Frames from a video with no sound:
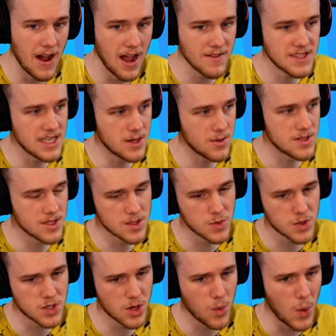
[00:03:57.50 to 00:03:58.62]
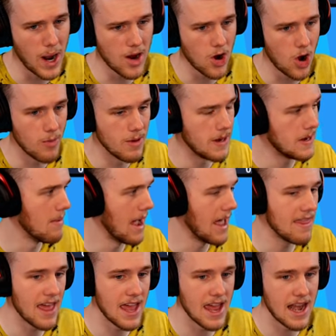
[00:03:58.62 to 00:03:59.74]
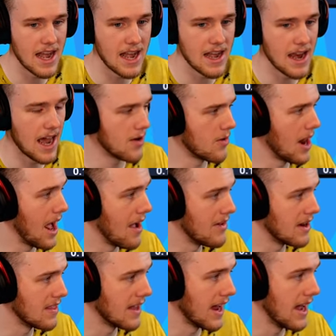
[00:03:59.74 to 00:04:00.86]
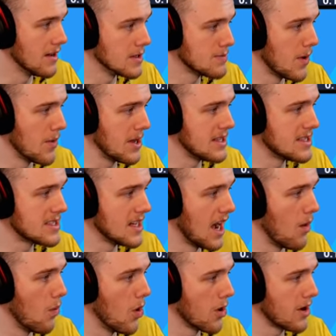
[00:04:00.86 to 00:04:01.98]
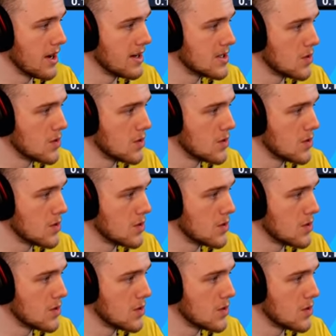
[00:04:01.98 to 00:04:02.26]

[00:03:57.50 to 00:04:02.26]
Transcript: five sequences, which are quite common. And then I don't have anything else, but we can start working